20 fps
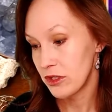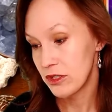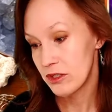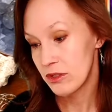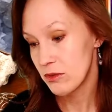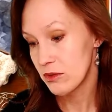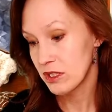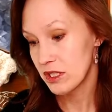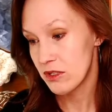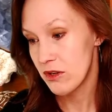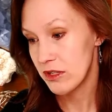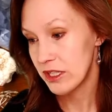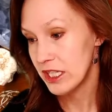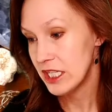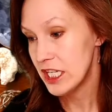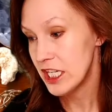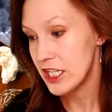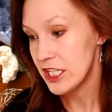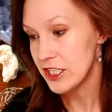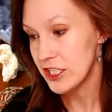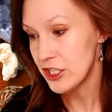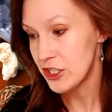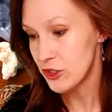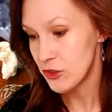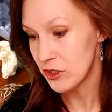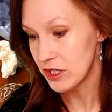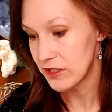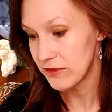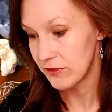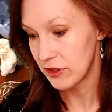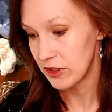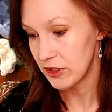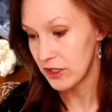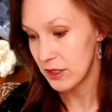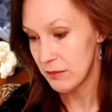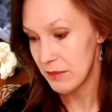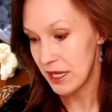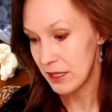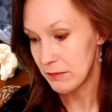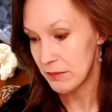So it's not an easy choice for her to
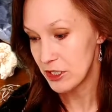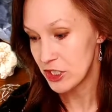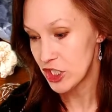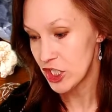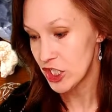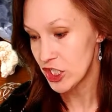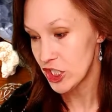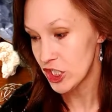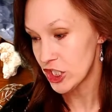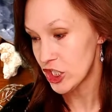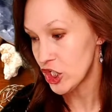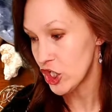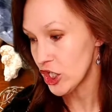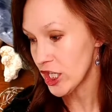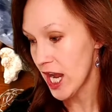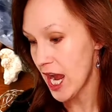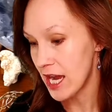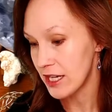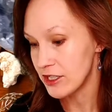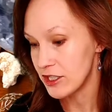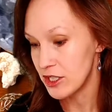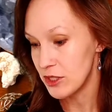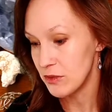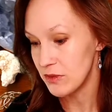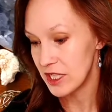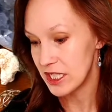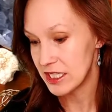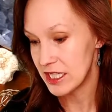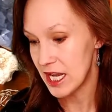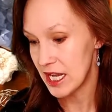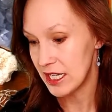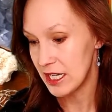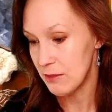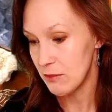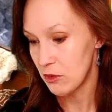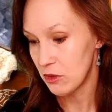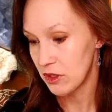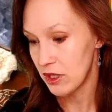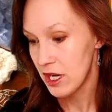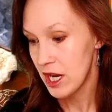make, but she just, she can't do this
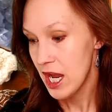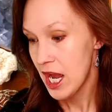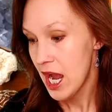anymore.